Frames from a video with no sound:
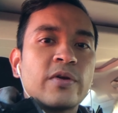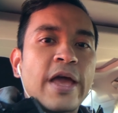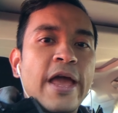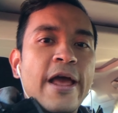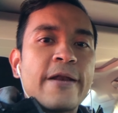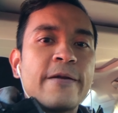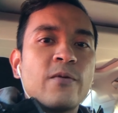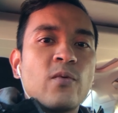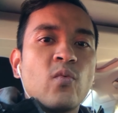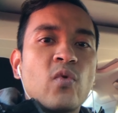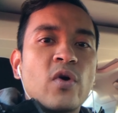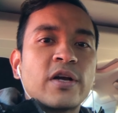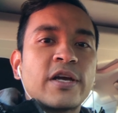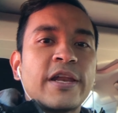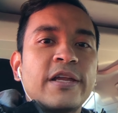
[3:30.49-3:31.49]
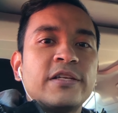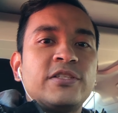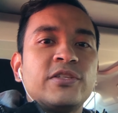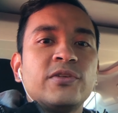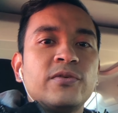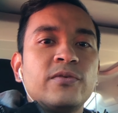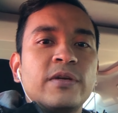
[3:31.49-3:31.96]
And what can I
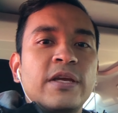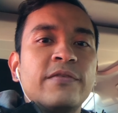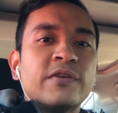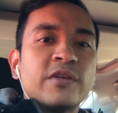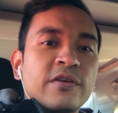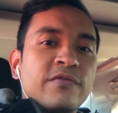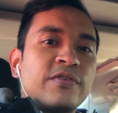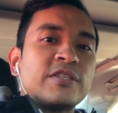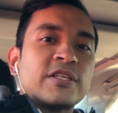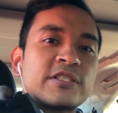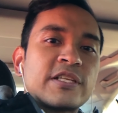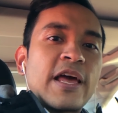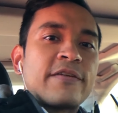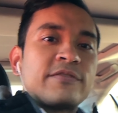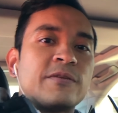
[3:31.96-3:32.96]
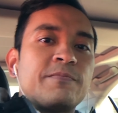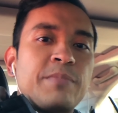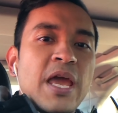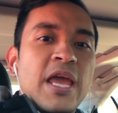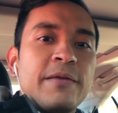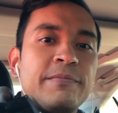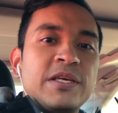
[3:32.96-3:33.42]
do, even if it doesn't have to
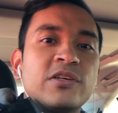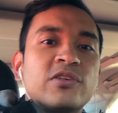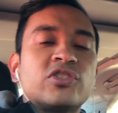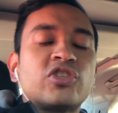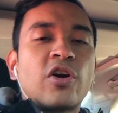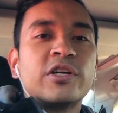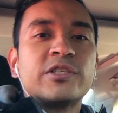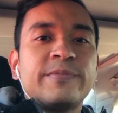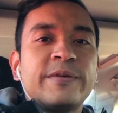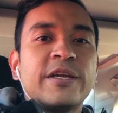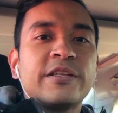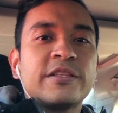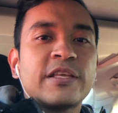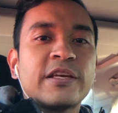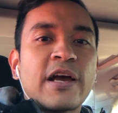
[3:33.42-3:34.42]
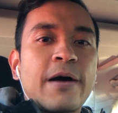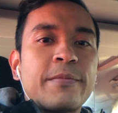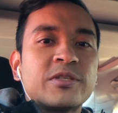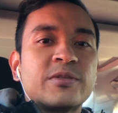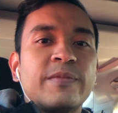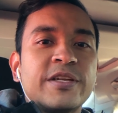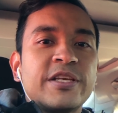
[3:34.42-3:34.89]
pay me or charge me anything, how
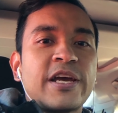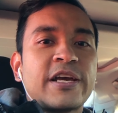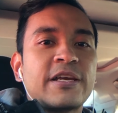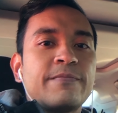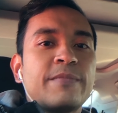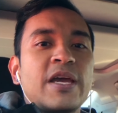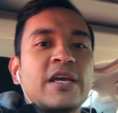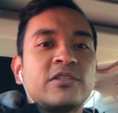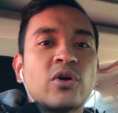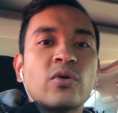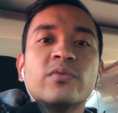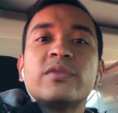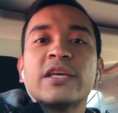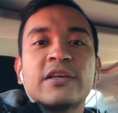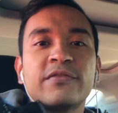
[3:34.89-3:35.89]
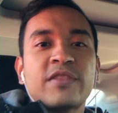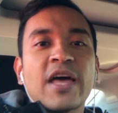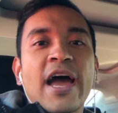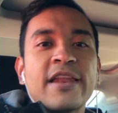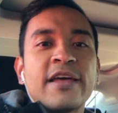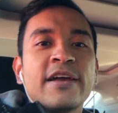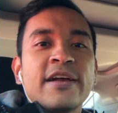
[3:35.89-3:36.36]
much money I can make? Don't think of
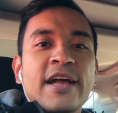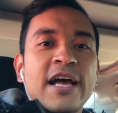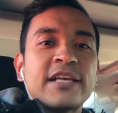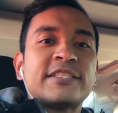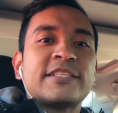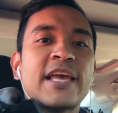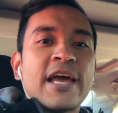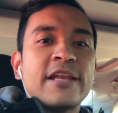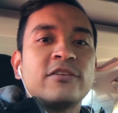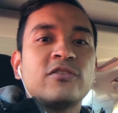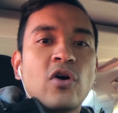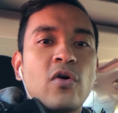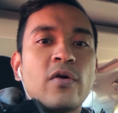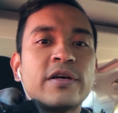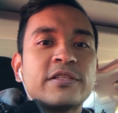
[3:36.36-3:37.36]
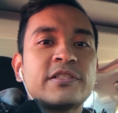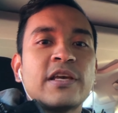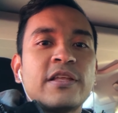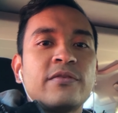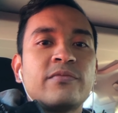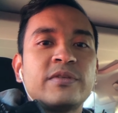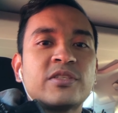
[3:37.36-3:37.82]
that as the end goal, as the
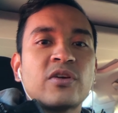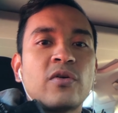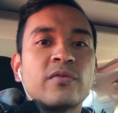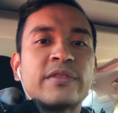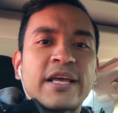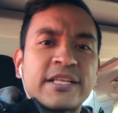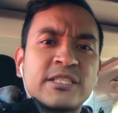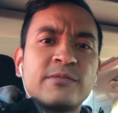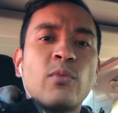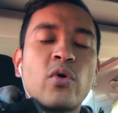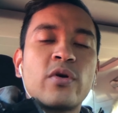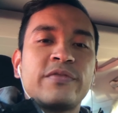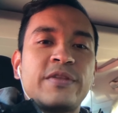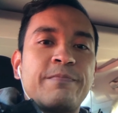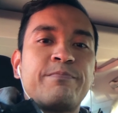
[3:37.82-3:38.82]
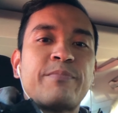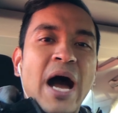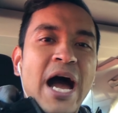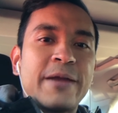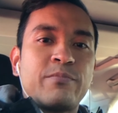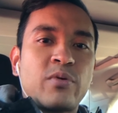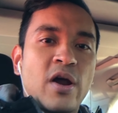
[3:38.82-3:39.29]
end result. That's more of the
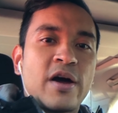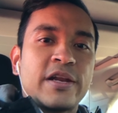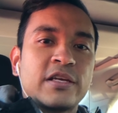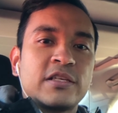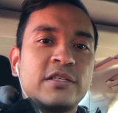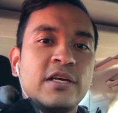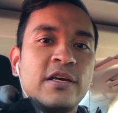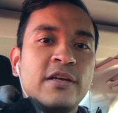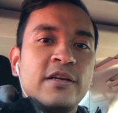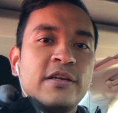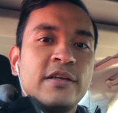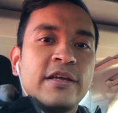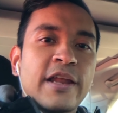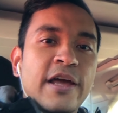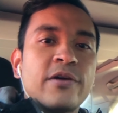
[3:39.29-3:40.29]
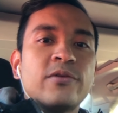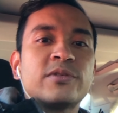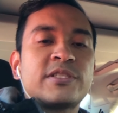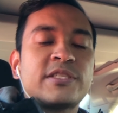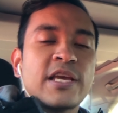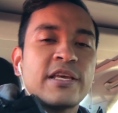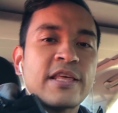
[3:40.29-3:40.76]
byproduct. And I
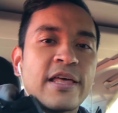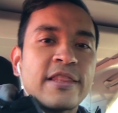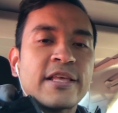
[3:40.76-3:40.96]
always say that.